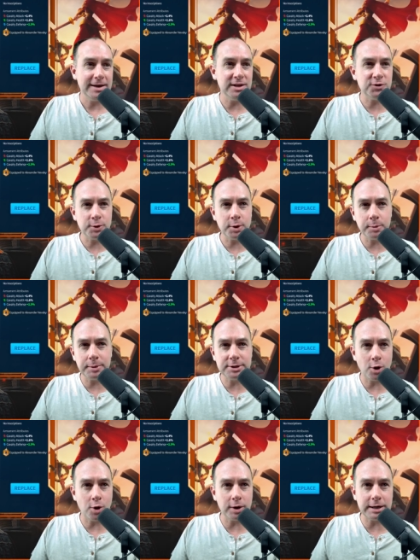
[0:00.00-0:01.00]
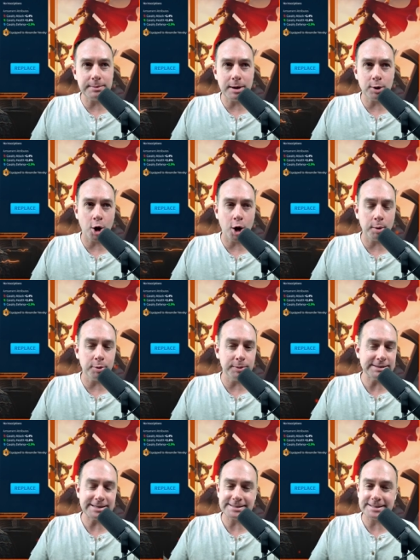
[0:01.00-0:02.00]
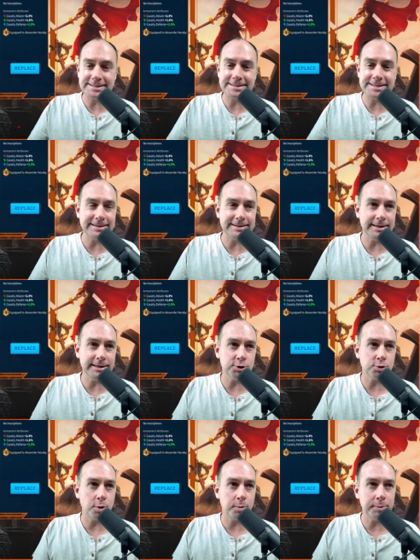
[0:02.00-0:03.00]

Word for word: In this video I'm going to be talking about armaments, as I said in the intro.